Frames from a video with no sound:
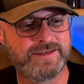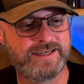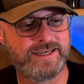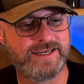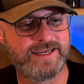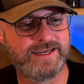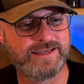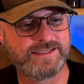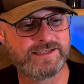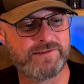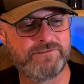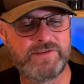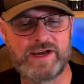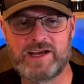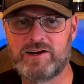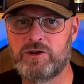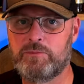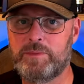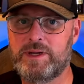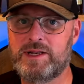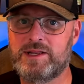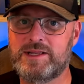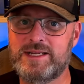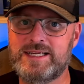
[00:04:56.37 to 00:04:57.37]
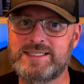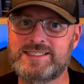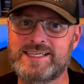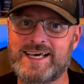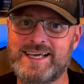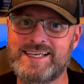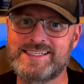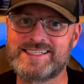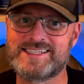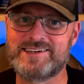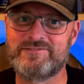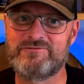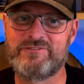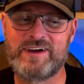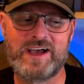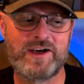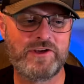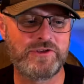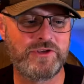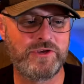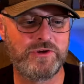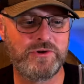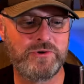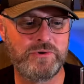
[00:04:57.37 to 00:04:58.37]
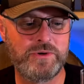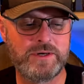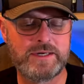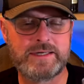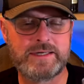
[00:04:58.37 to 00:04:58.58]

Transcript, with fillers: is availability, taste, and value.